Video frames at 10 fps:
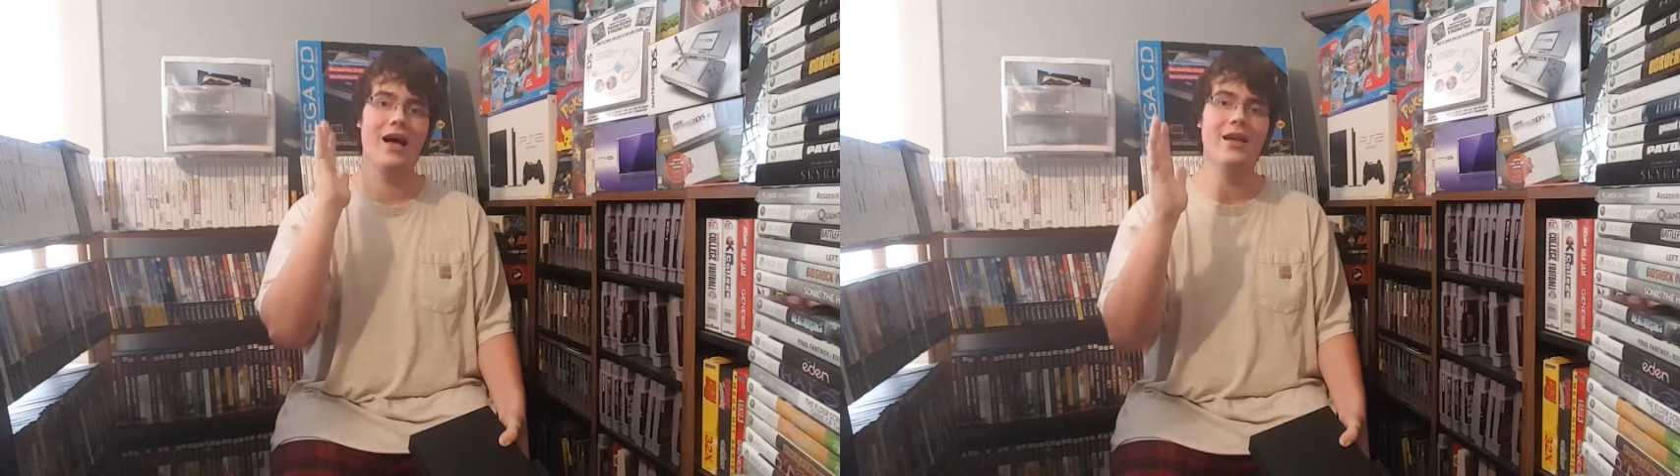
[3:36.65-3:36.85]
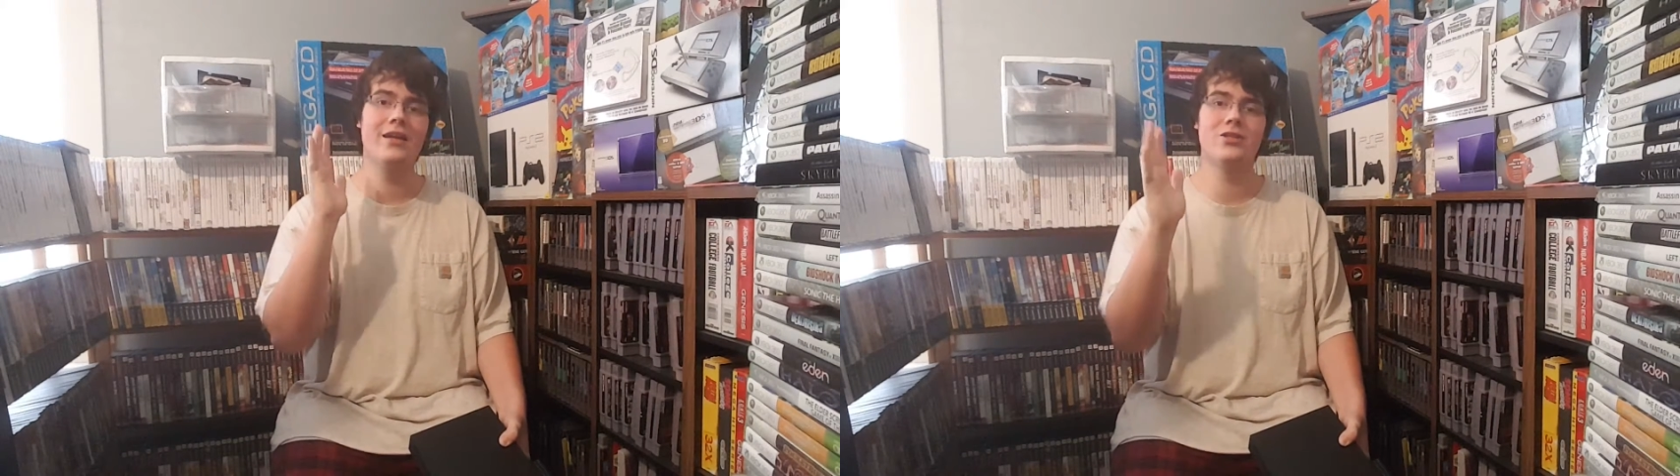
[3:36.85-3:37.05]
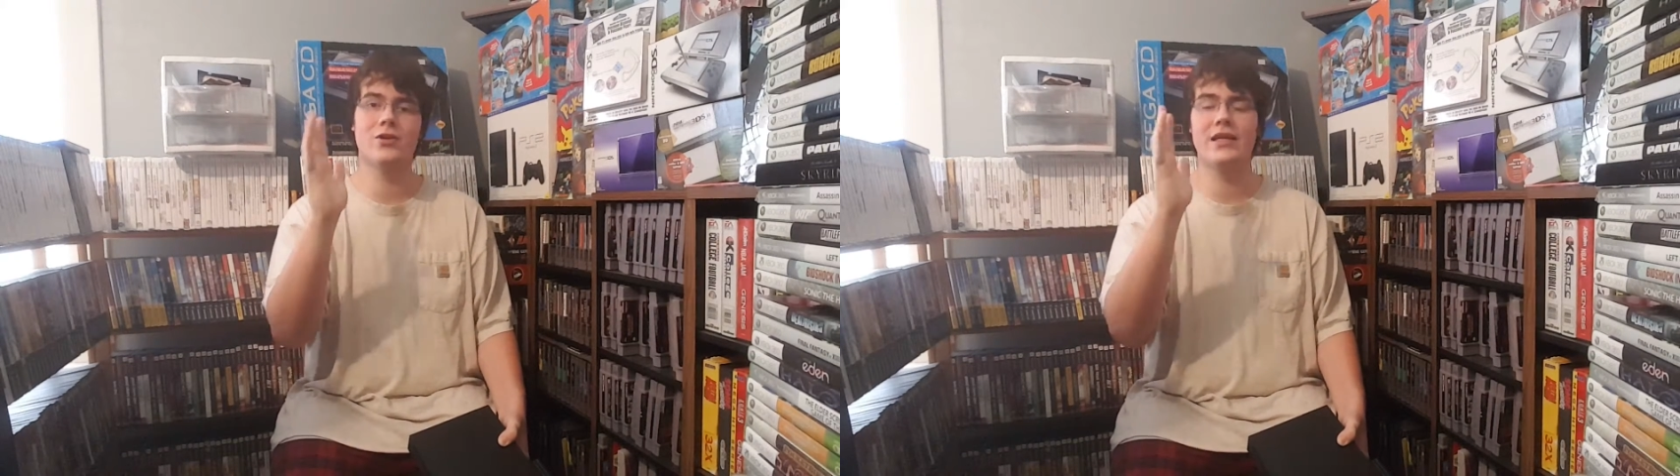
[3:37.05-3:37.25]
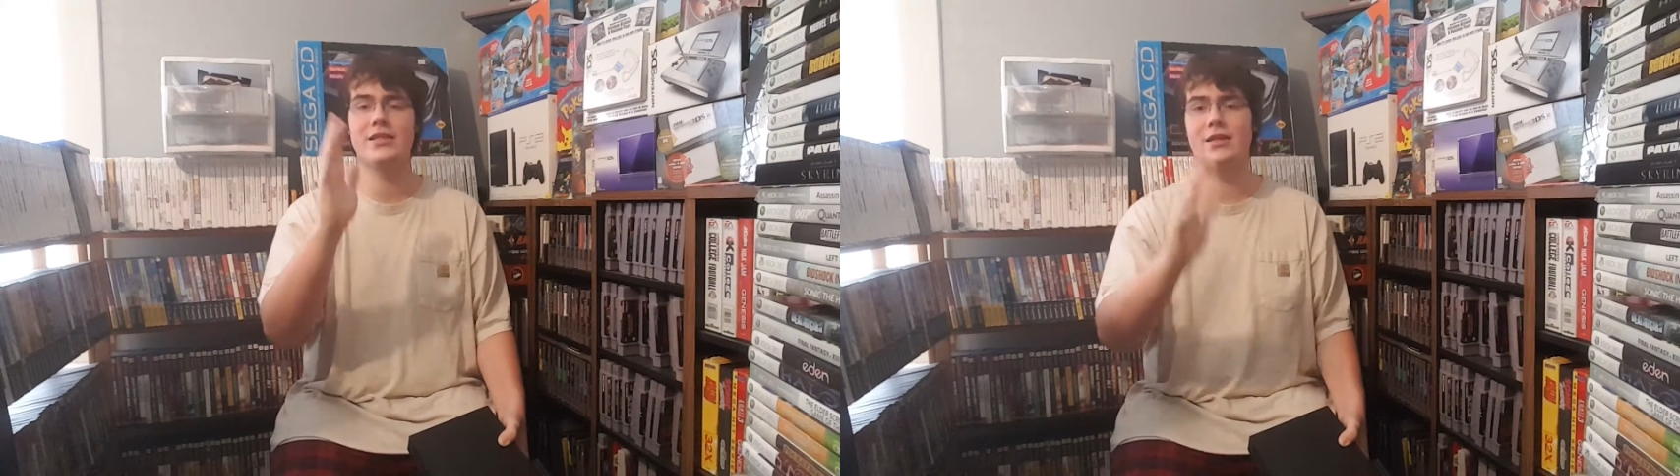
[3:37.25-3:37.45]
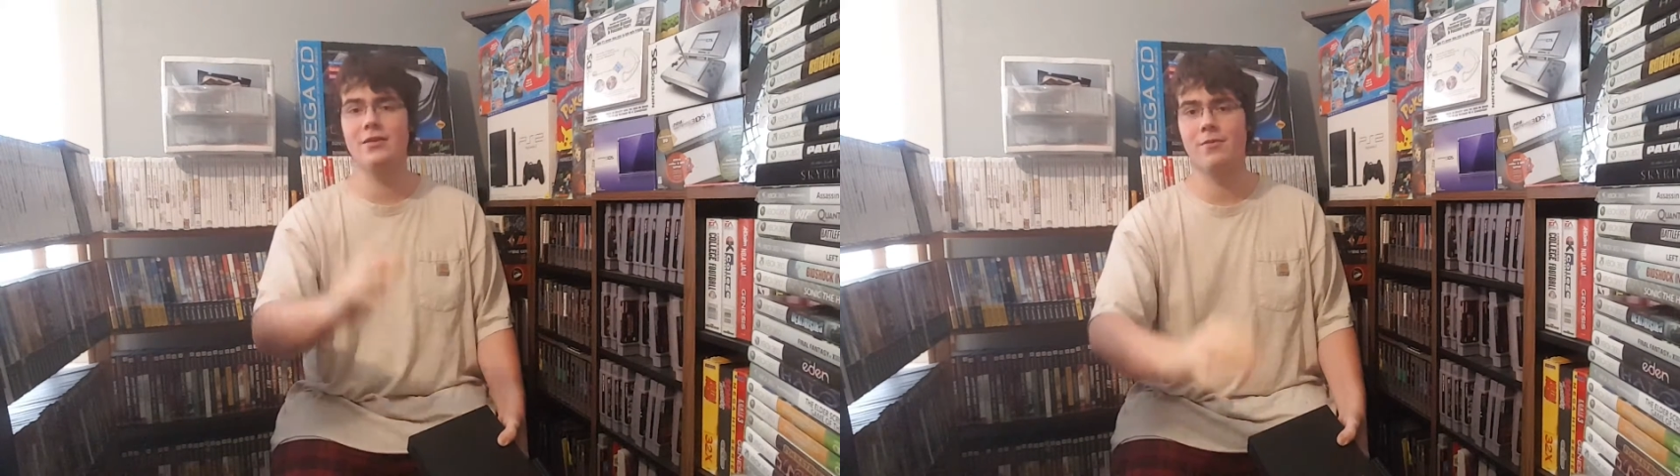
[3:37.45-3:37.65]

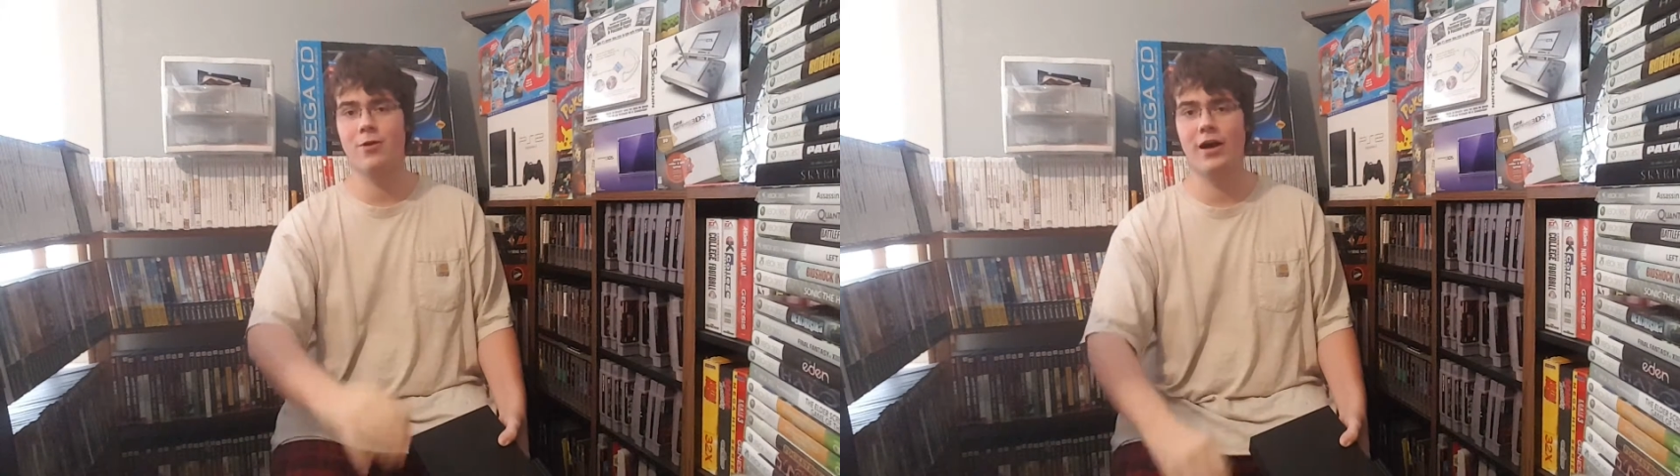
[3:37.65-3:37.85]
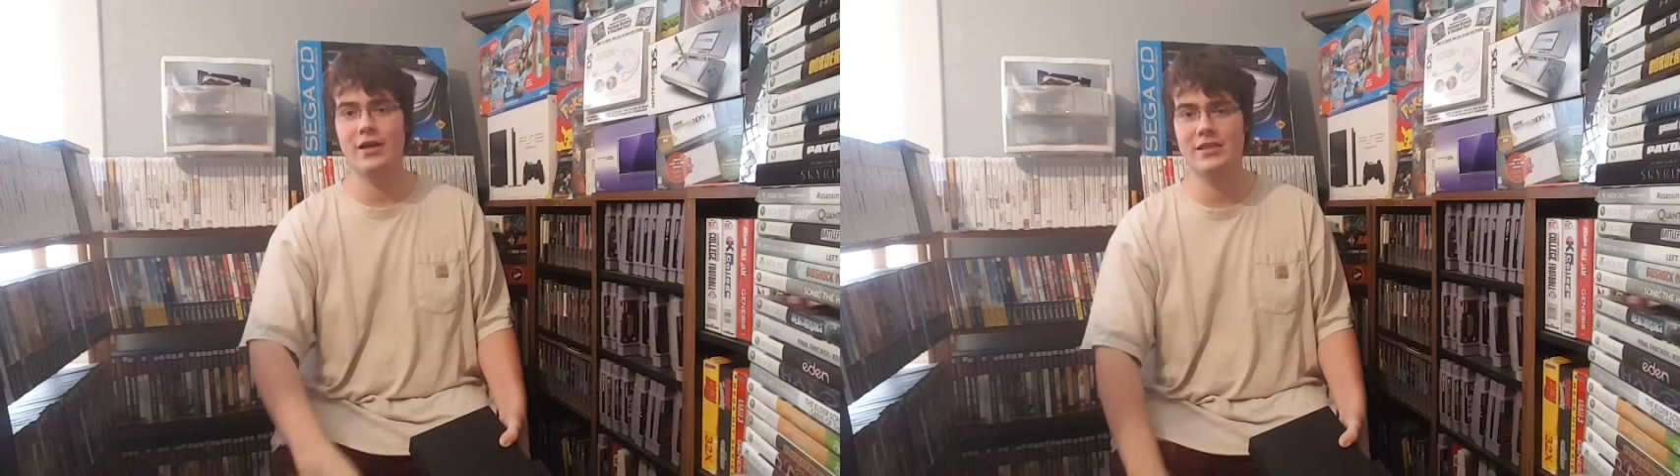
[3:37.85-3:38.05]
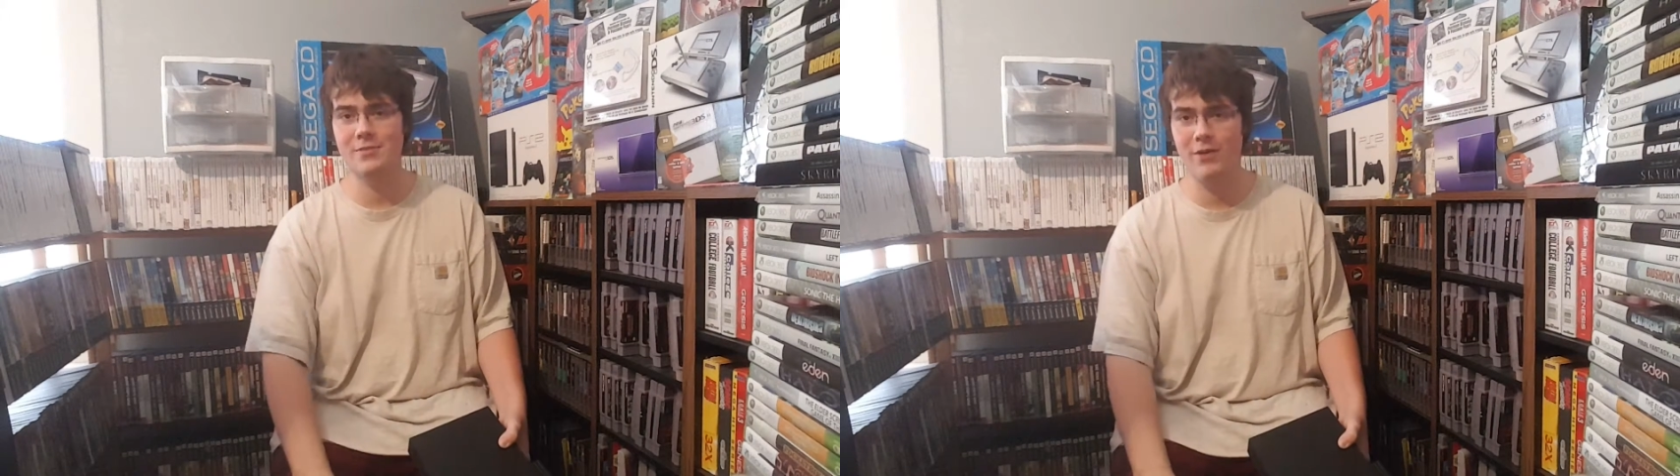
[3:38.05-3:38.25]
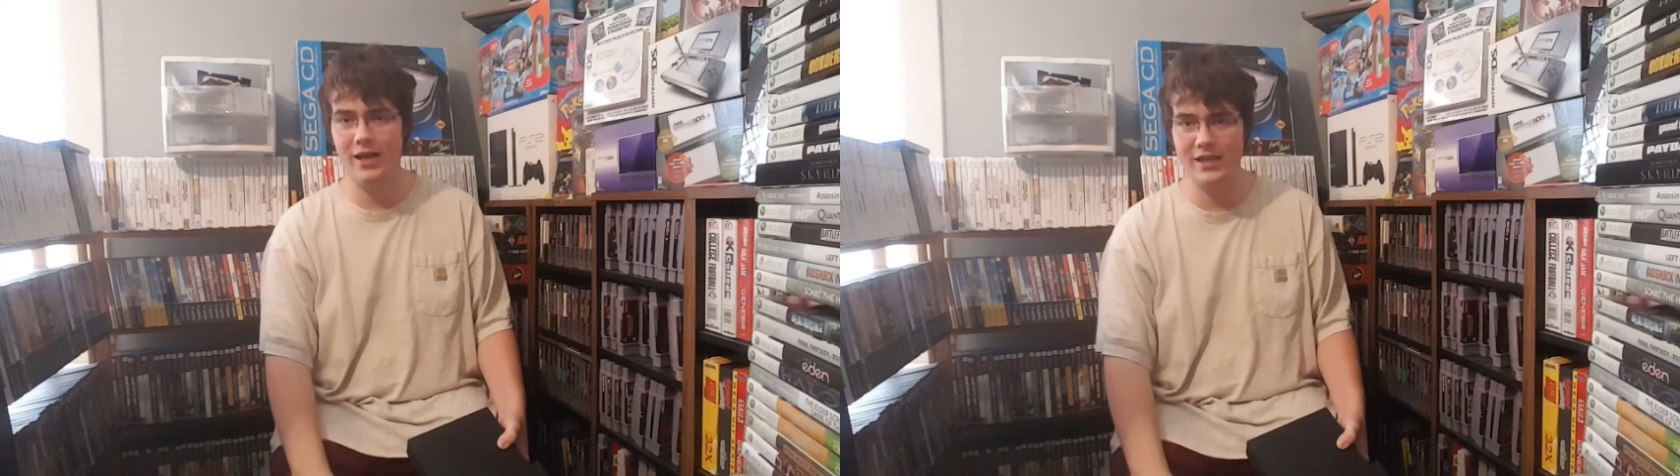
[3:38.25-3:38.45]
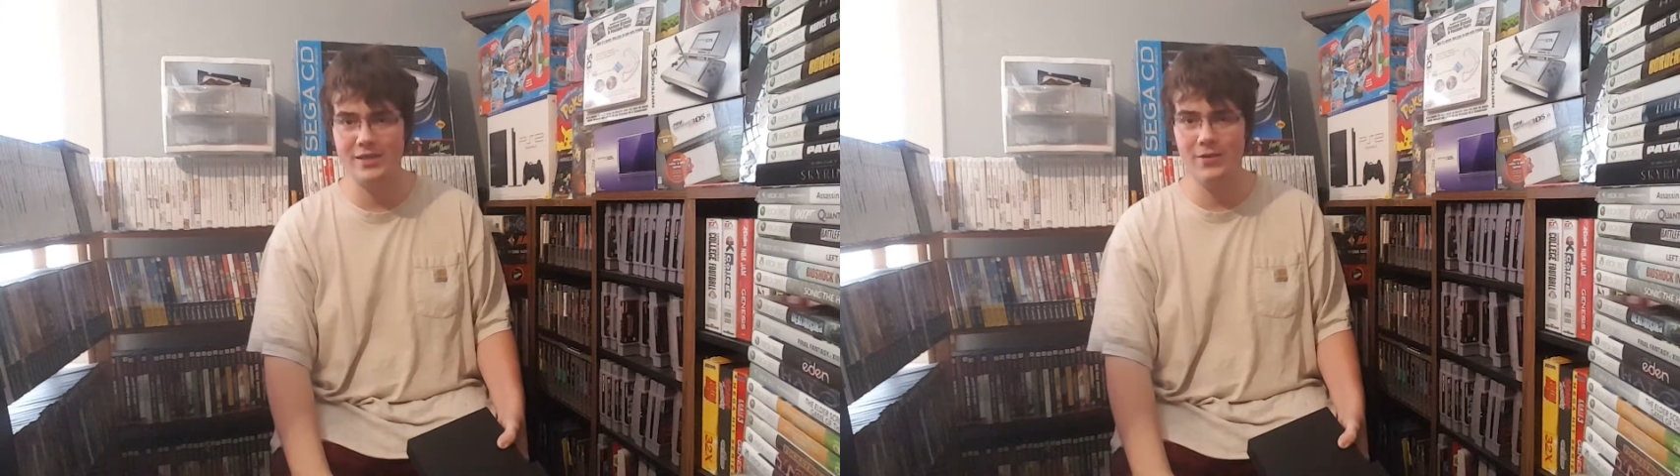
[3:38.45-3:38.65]
uninterested in the product as
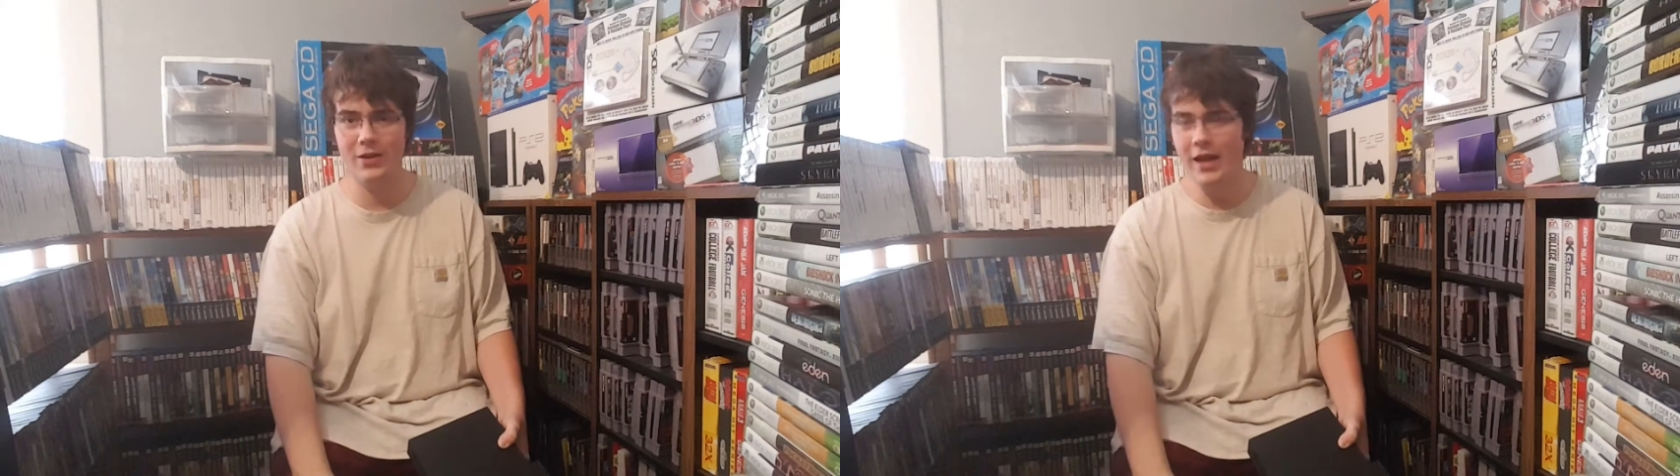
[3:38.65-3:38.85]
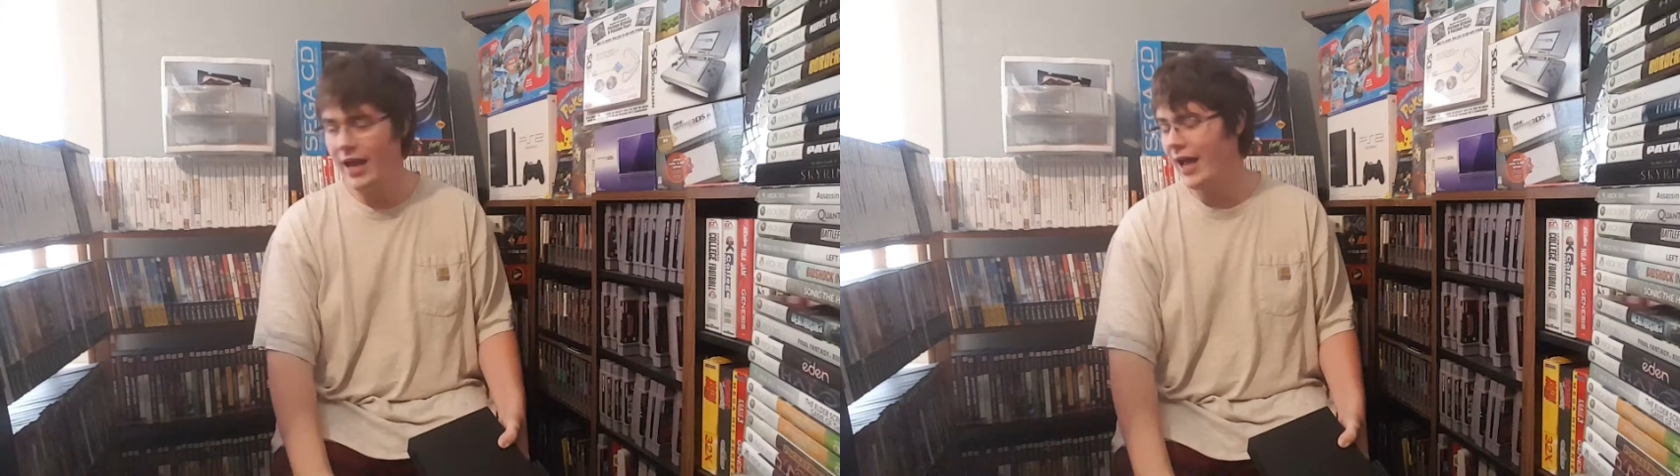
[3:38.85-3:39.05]
possible,